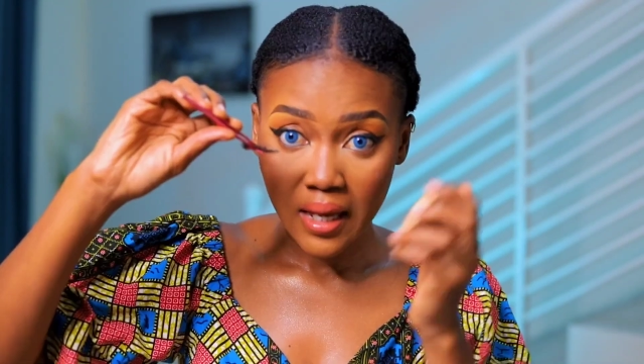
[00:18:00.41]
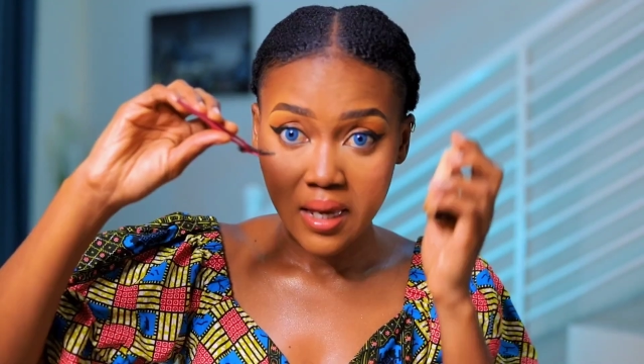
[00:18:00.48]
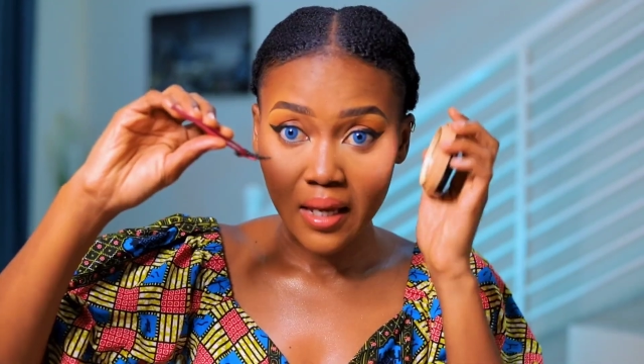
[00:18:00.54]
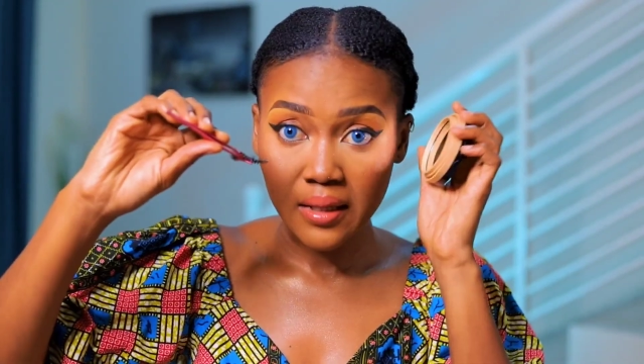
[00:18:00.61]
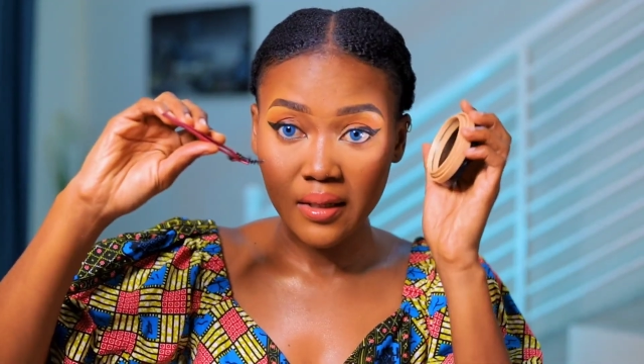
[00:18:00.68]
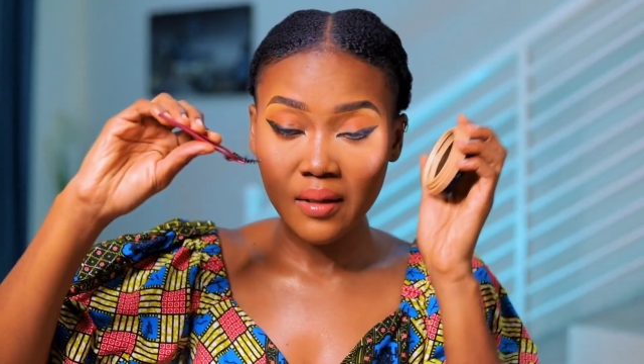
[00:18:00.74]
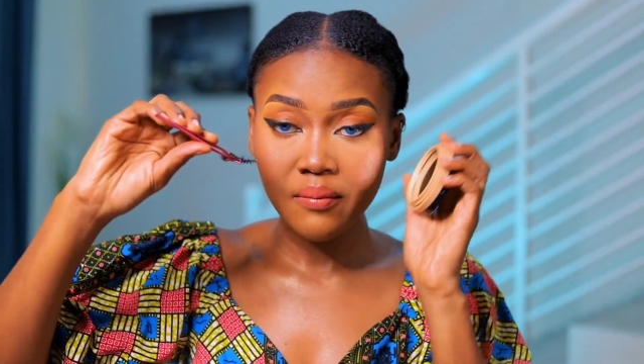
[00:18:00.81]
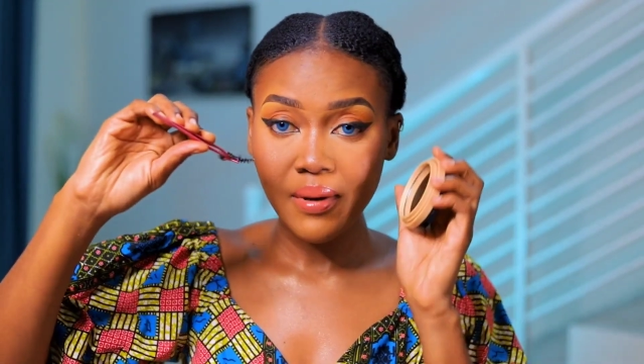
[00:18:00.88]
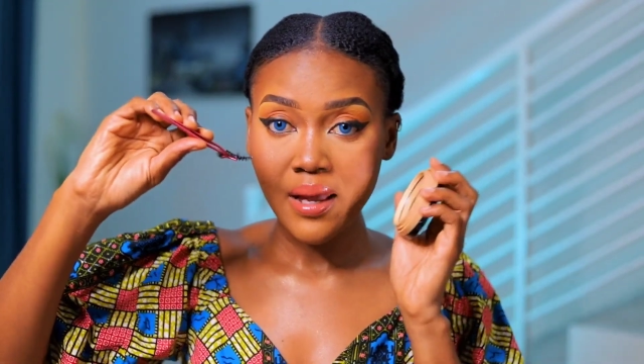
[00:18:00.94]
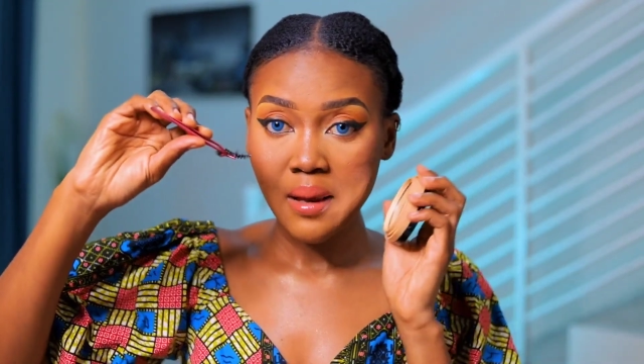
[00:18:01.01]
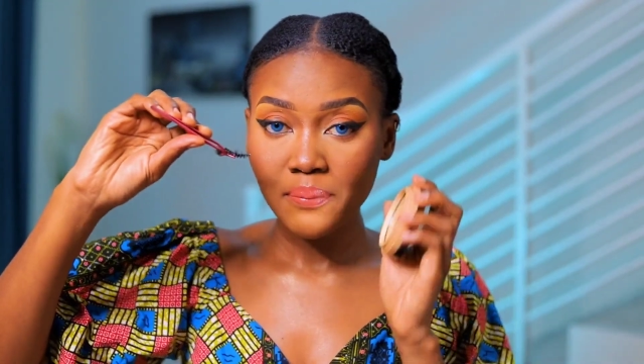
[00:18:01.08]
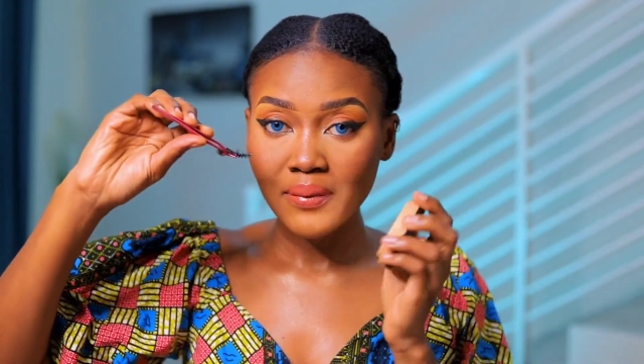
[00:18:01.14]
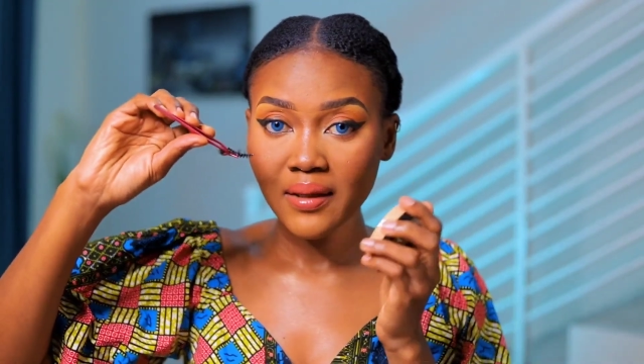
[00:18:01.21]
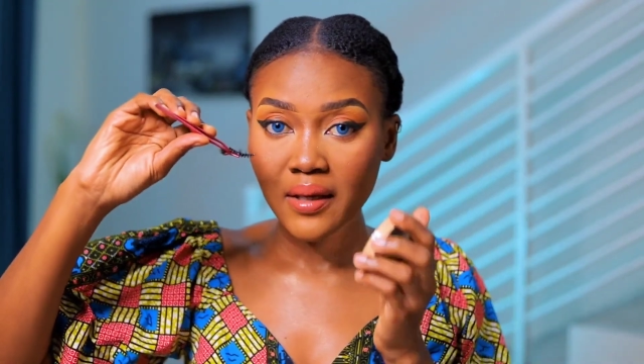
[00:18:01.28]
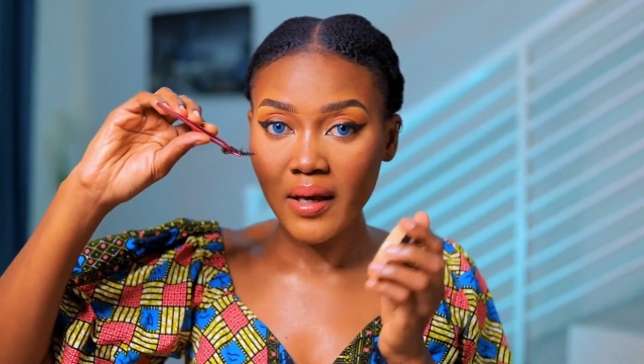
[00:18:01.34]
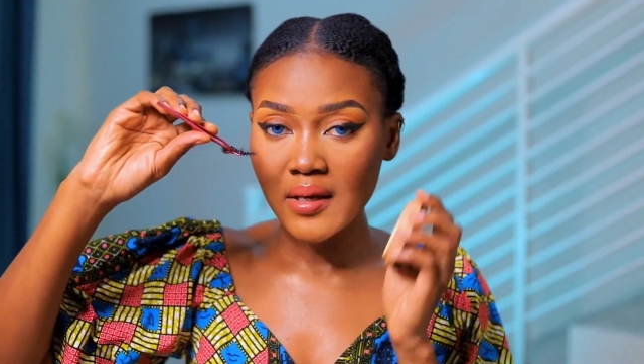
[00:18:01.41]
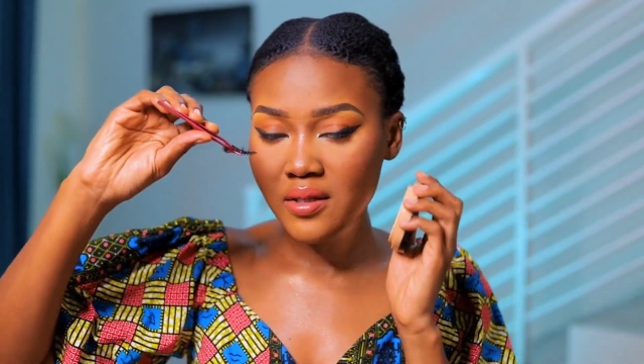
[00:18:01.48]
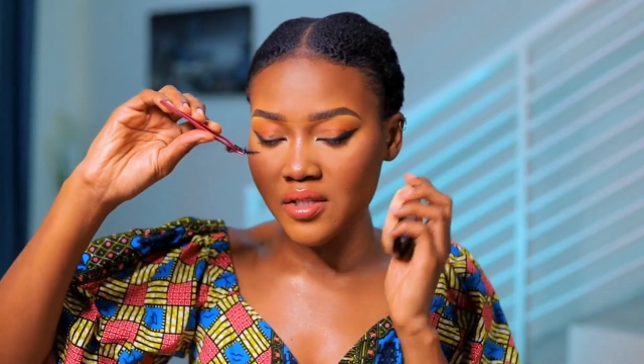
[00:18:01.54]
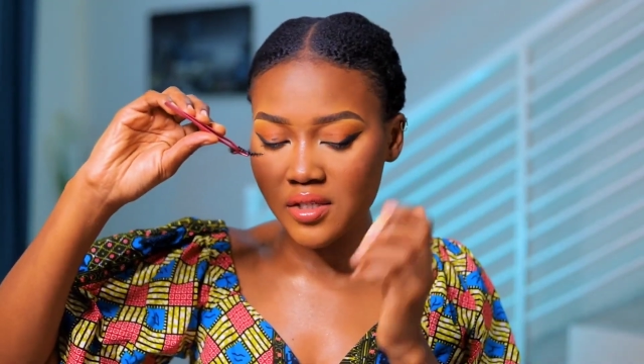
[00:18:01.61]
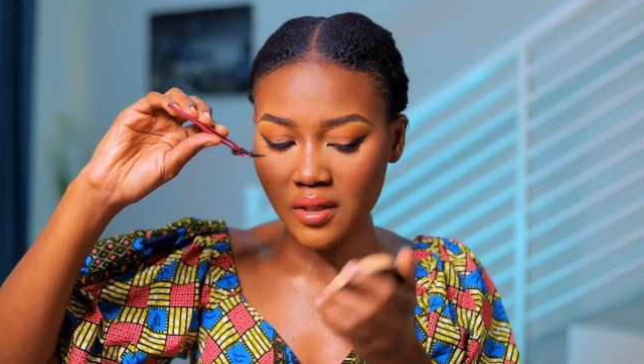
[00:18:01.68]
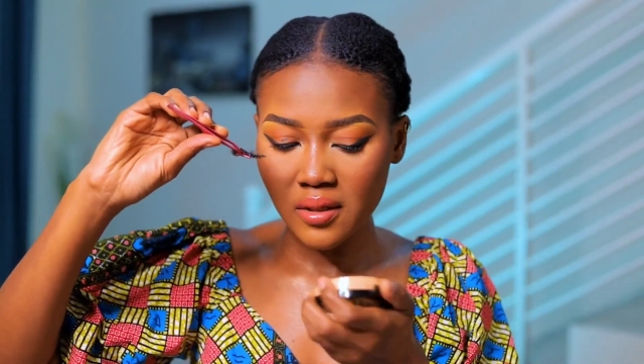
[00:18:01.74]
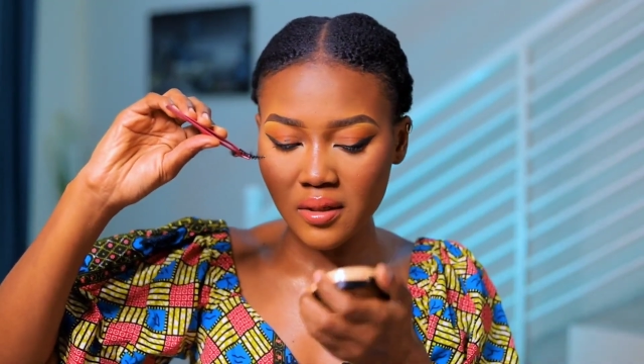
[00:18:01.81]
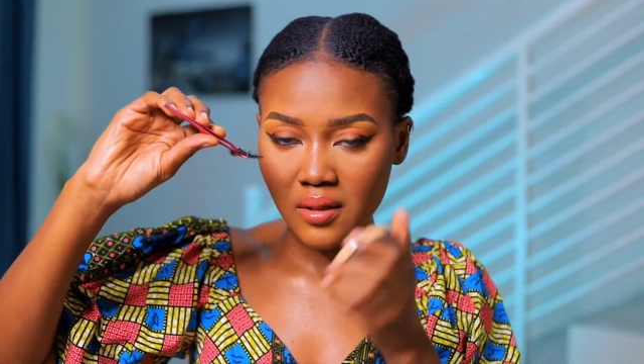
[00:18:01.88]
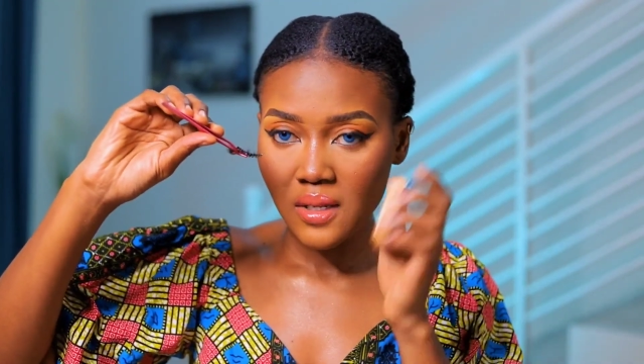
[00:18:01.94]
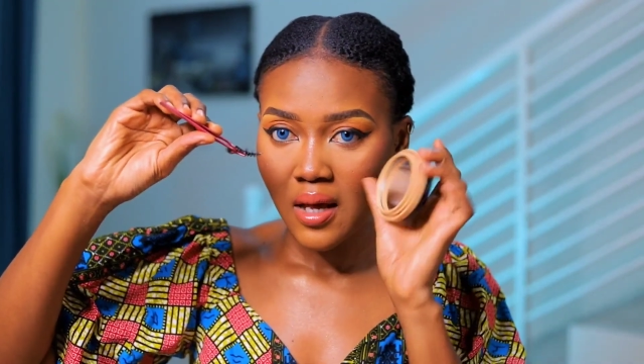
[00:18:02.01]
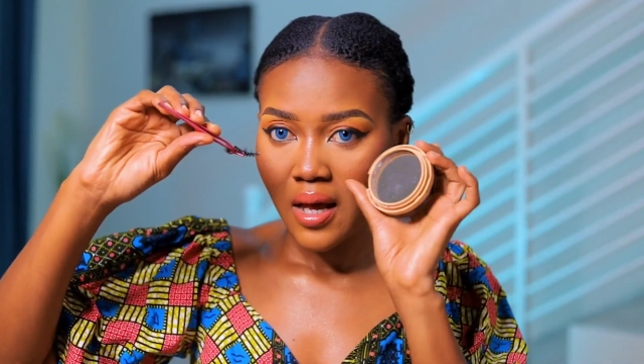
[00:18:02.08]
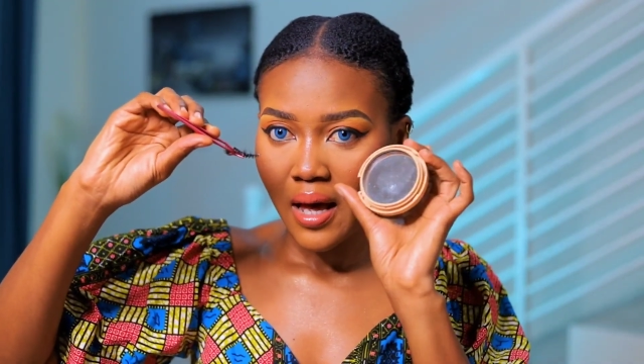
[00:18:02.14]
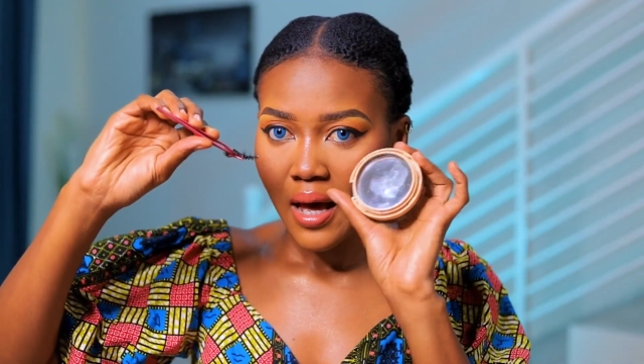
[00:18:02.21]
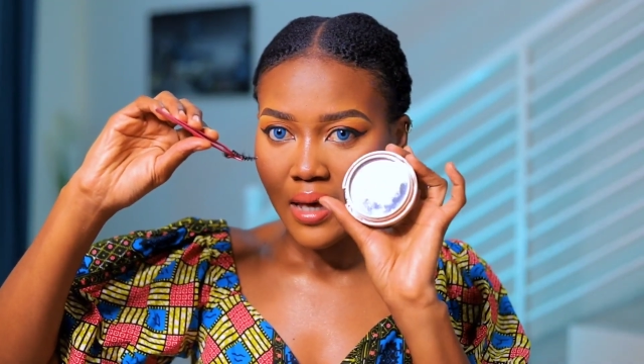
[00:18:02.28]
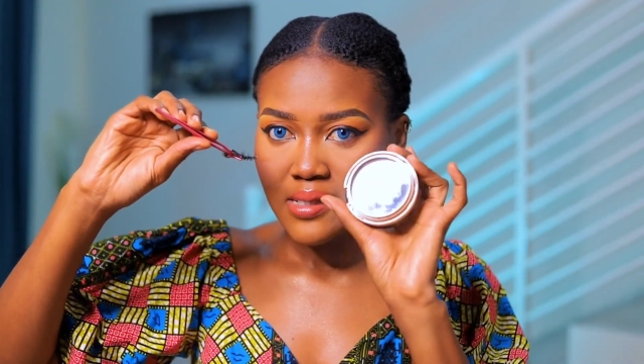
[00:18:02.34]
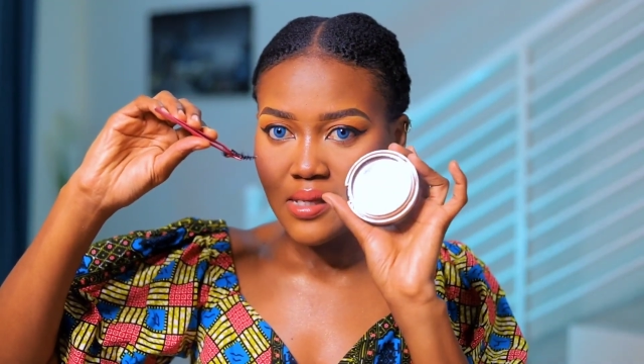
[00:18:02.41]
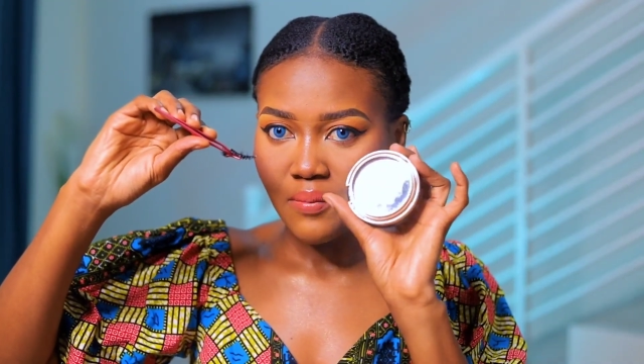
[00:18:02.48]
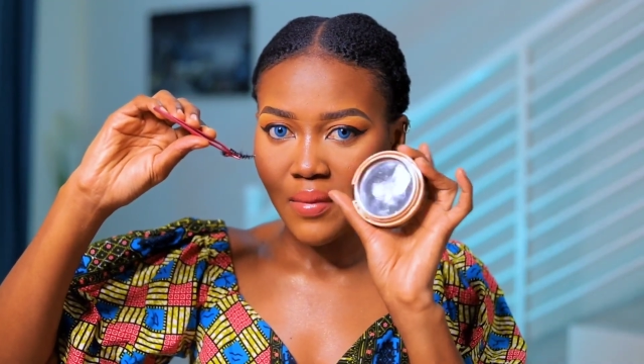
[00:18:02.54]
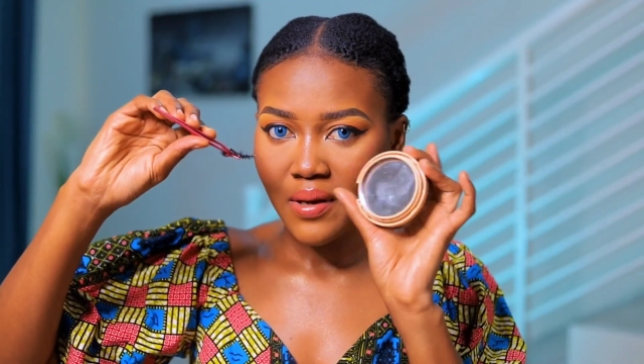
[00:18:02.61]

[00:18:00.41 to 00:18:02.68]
And then by application, I take